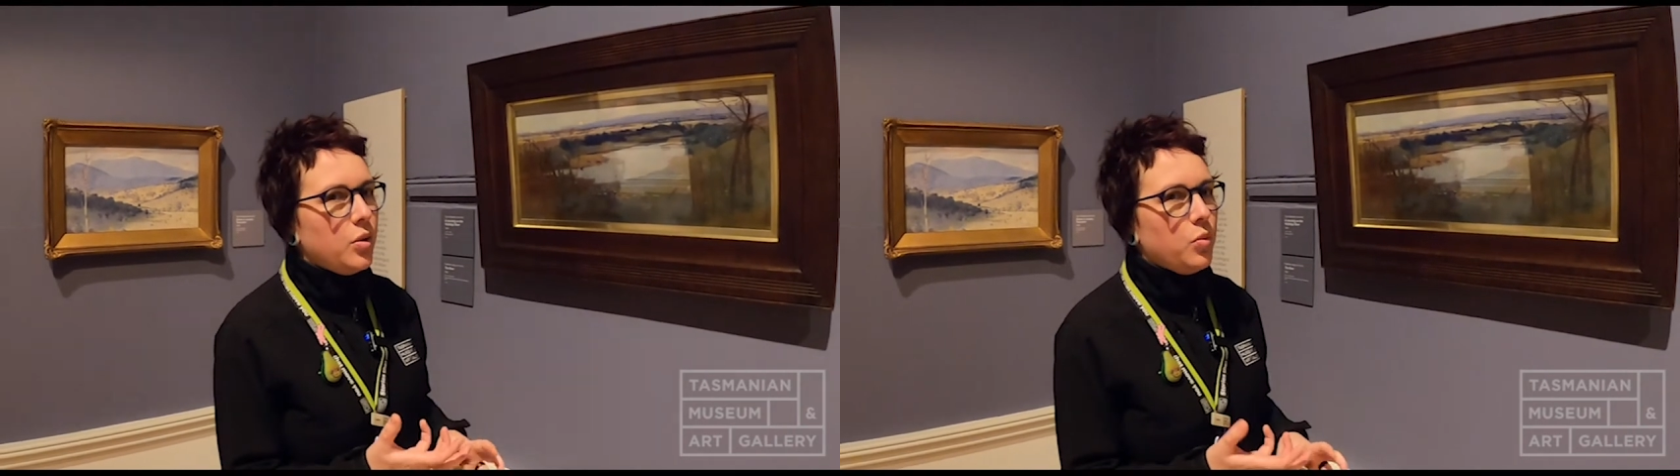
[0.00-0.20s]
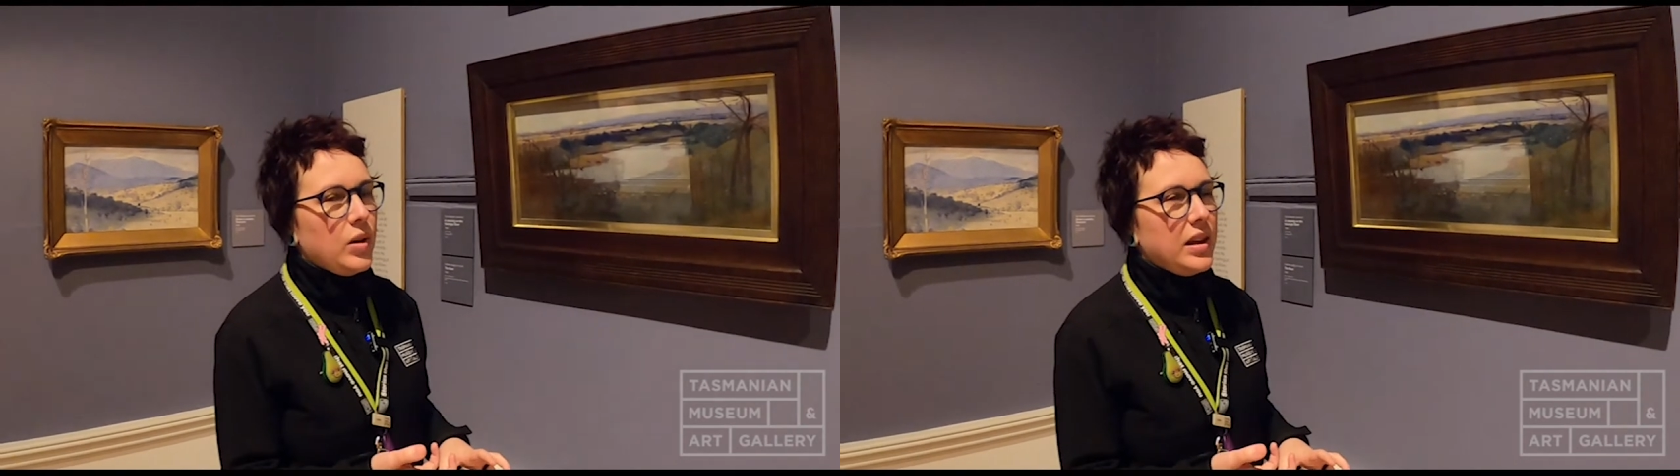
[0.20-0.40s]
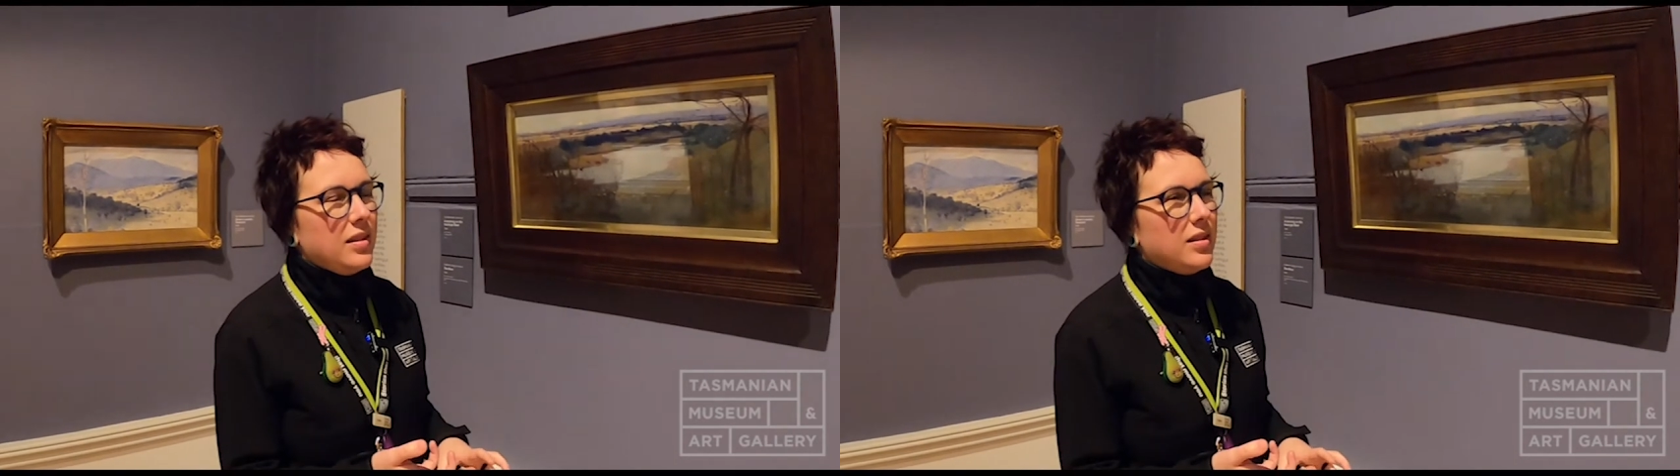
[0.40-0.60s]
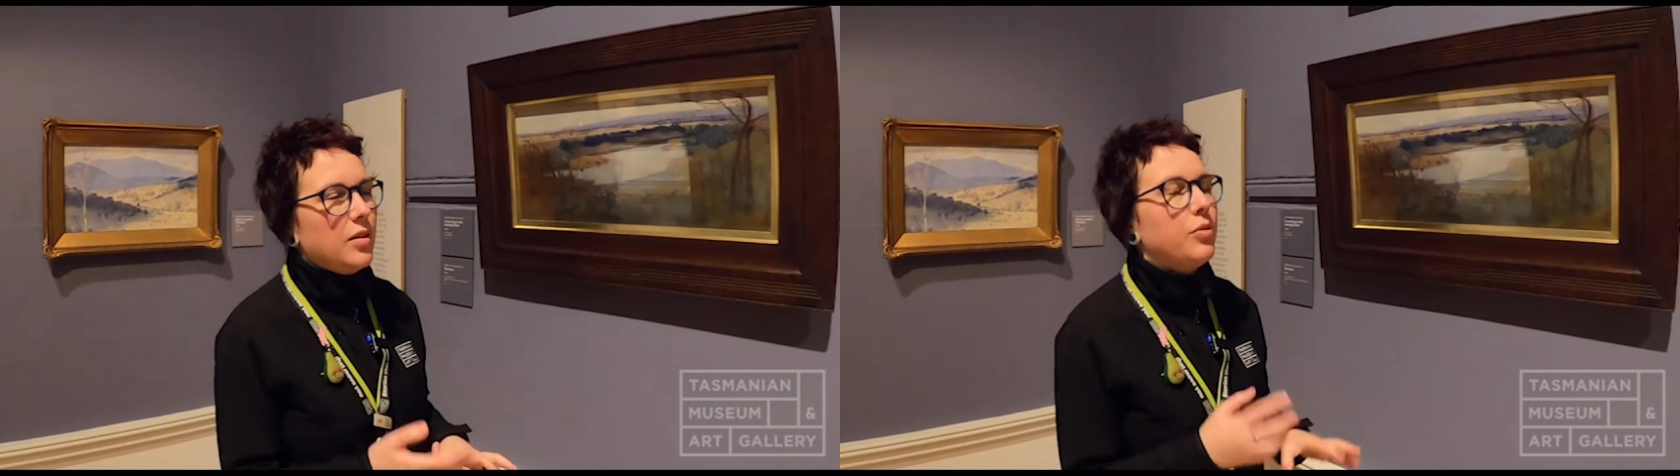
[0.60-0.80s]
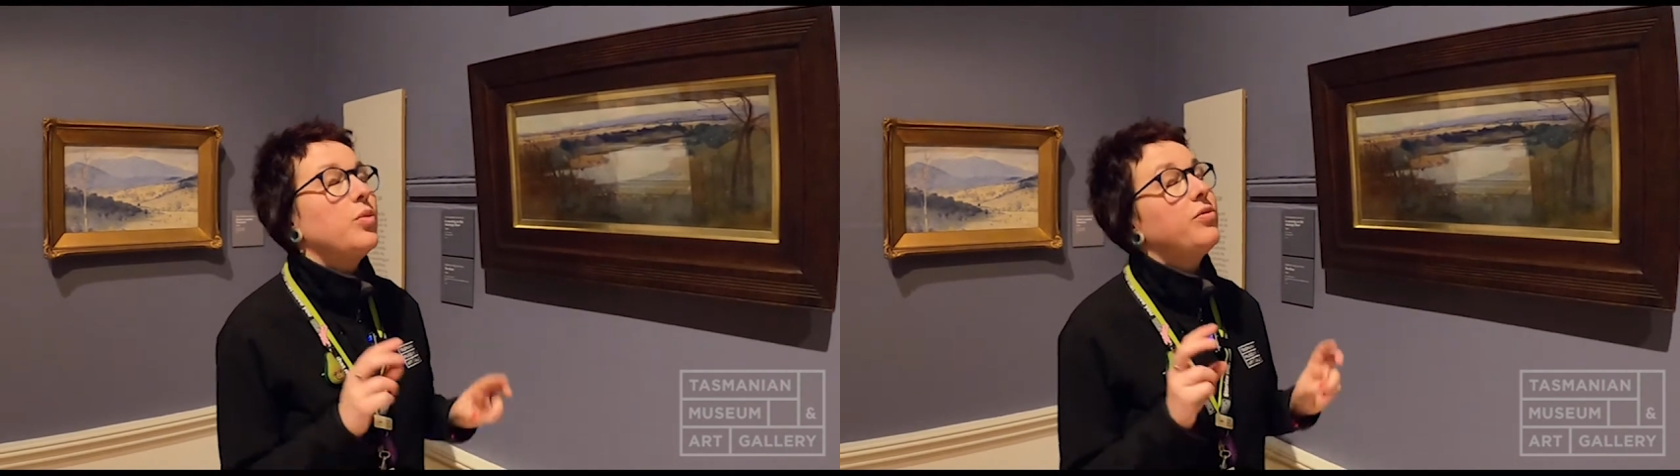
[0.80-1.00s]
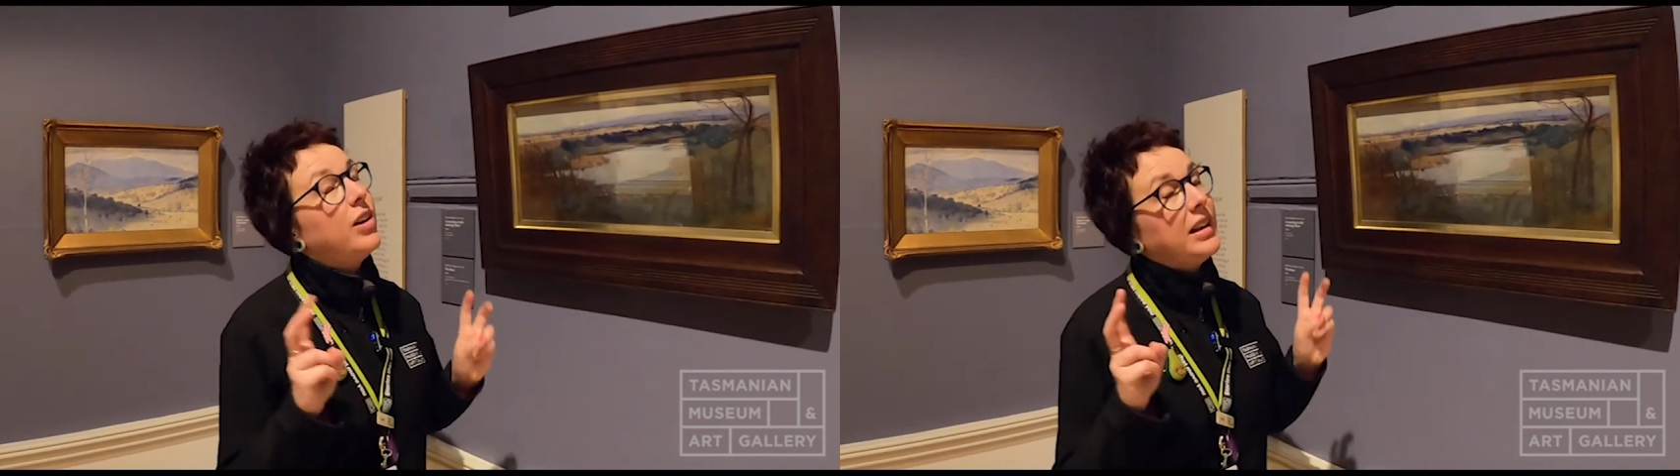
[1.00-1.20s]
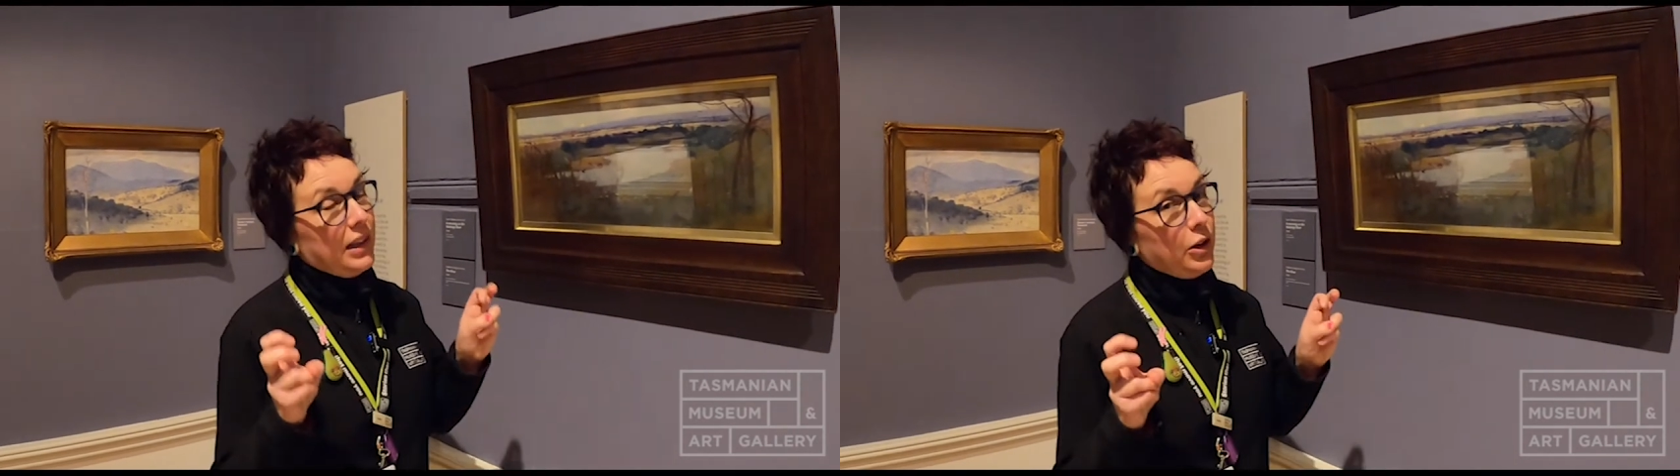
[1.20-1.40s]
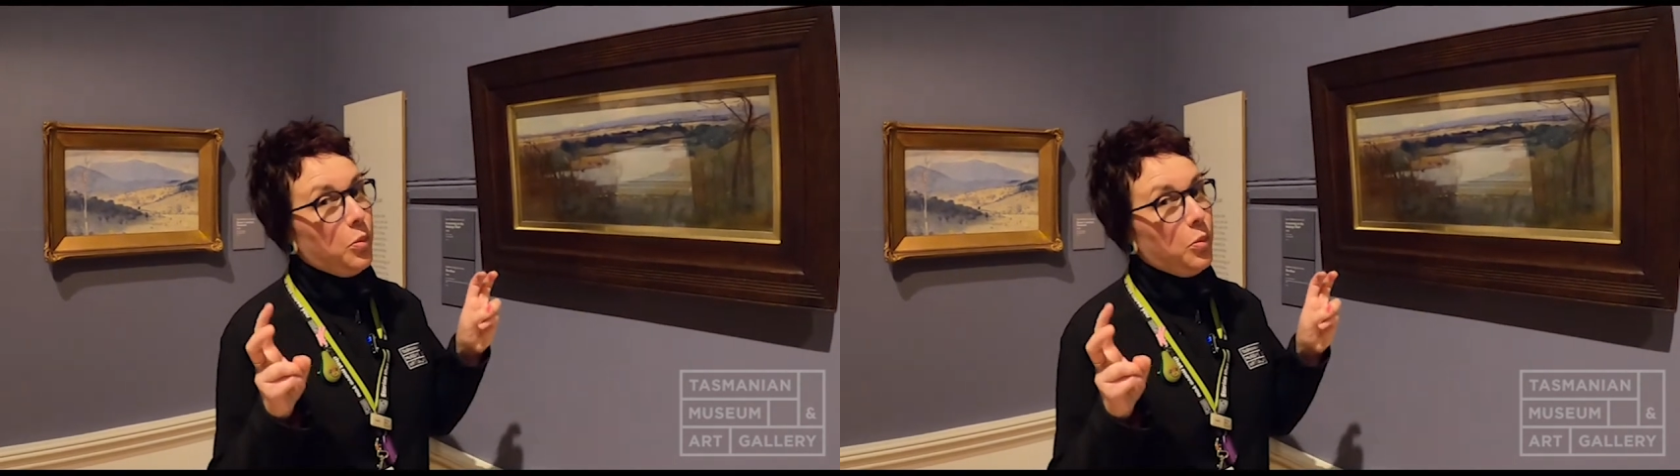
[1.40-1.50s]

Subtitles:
with a friendly